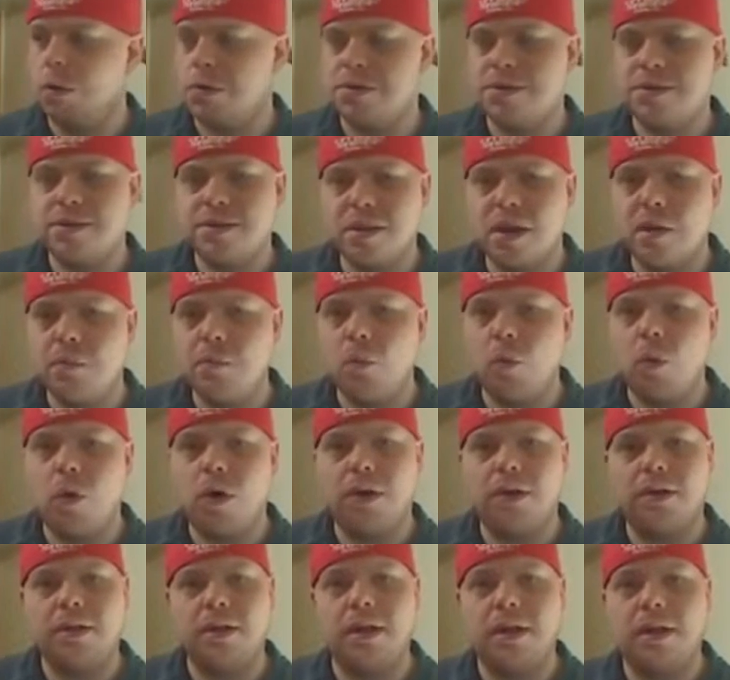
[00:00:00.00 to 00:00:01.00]
or
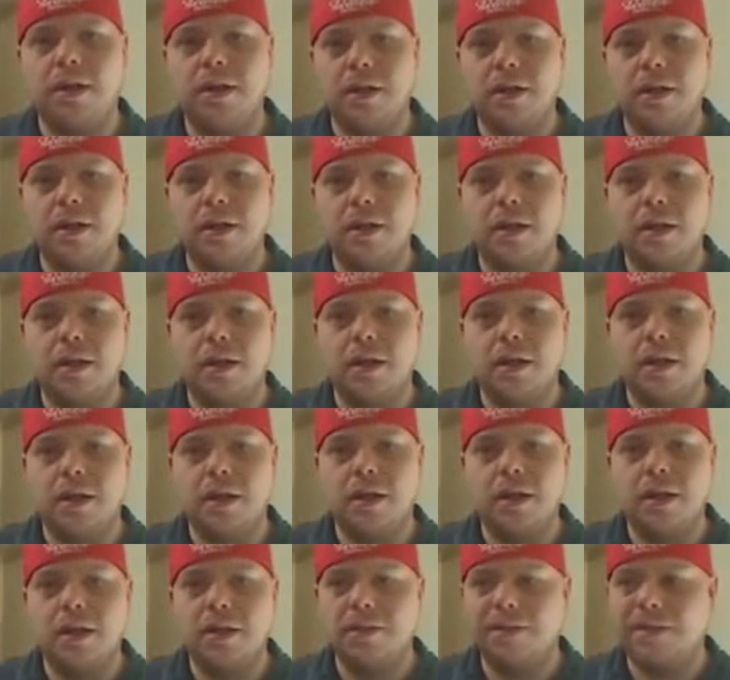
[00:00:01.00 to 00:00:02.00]
someone
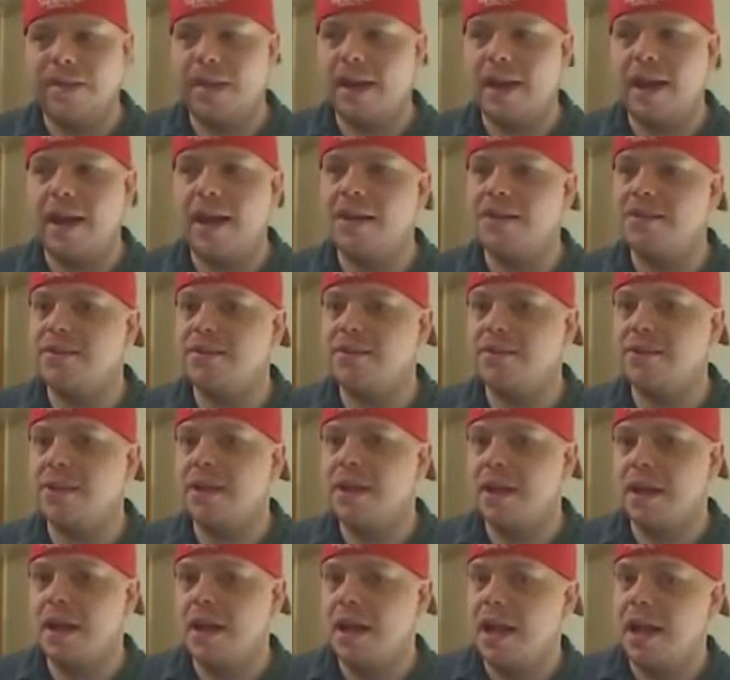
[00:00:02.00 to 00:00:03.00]
that
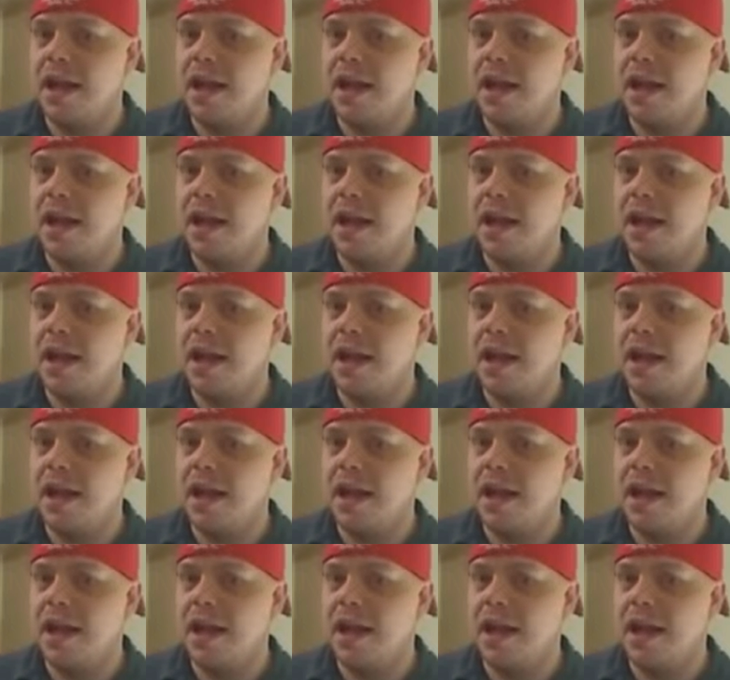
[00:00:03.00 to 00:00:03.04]
has